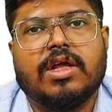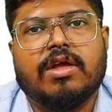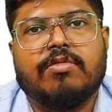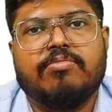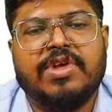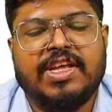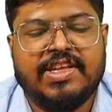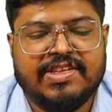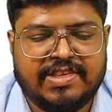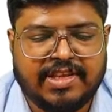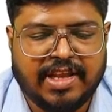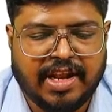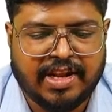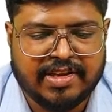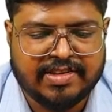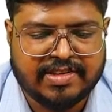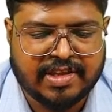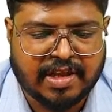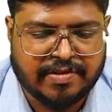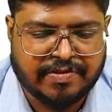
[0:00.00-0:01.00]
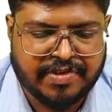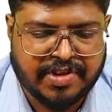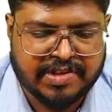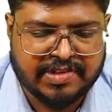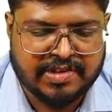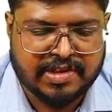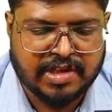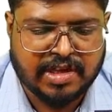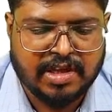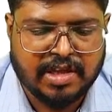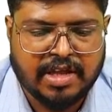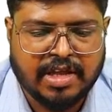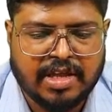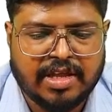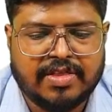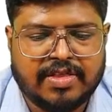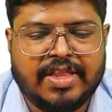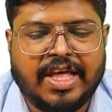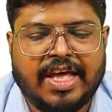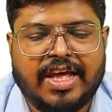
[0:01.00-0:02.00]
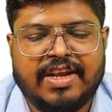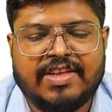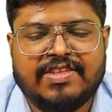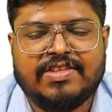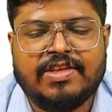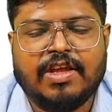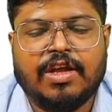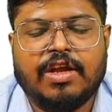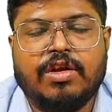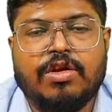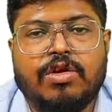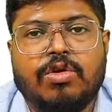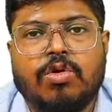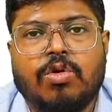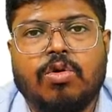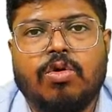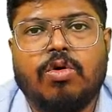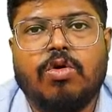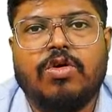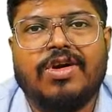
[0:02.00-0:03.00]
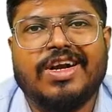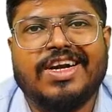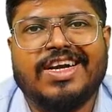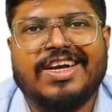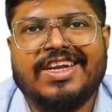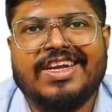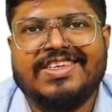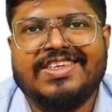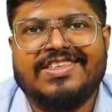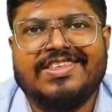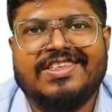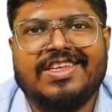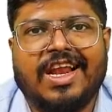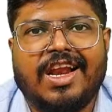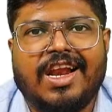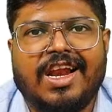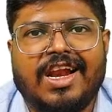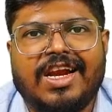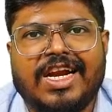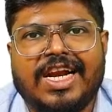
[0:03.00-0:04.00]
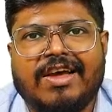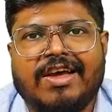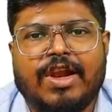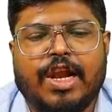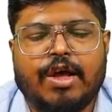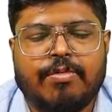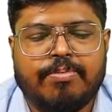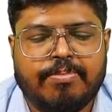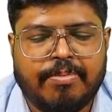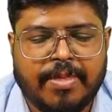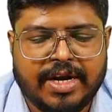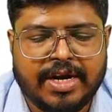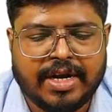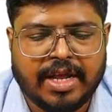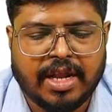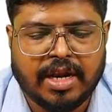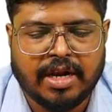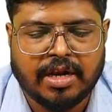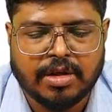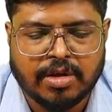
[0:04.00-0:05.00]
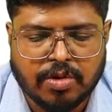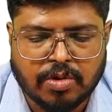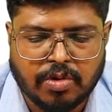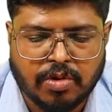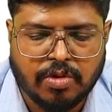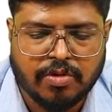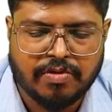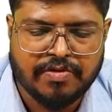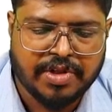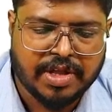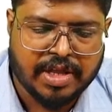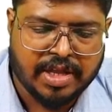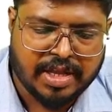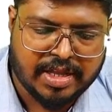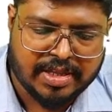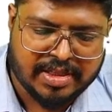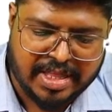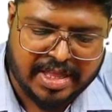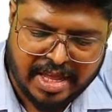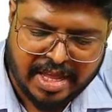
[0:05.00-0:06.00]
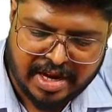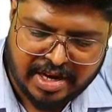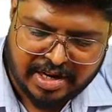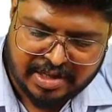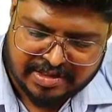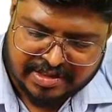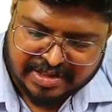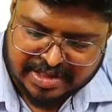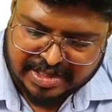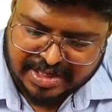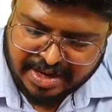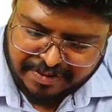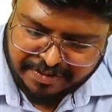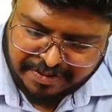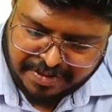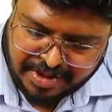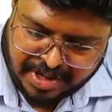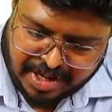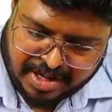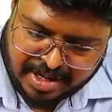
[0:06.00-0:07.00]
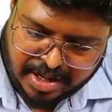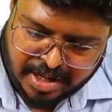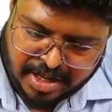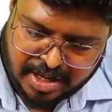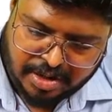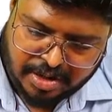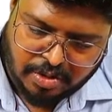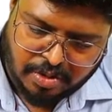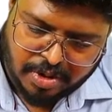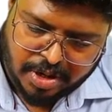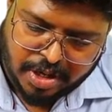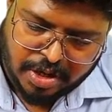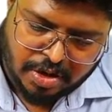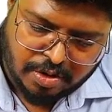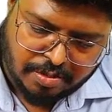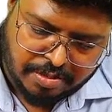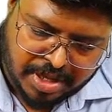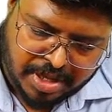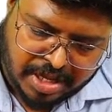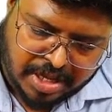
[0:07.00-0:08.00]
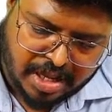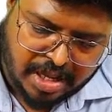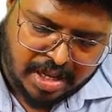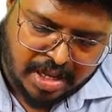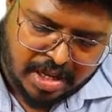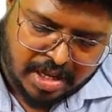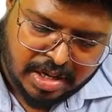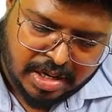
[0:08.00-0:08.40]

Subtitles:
mesial surface. There is no distal developmental groove. There is definitely going to be a